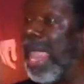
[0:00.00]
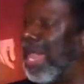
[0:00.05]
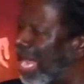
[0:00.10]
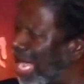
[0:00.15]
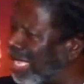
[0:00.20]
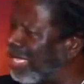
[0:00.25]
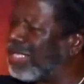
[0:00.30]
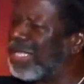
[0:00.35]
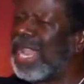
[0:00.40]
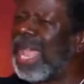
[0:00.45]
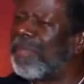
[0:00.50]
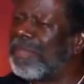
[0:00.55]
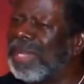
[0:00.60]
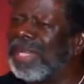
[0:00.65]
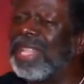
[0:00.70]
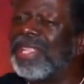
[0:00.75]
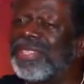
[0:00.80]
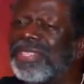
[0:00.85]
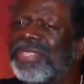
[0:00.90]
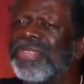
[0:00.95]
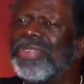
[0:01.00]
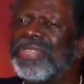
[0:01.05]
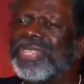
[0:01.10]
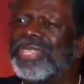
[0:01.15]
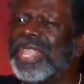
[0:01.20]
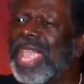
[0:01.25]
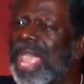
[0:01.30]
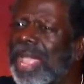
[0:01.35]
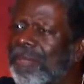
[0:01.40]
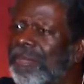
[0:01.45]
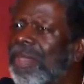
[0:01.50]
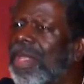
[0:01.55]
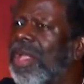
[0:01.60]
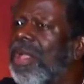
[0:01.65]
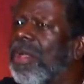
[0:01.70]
Like I said, I've been listening to this tape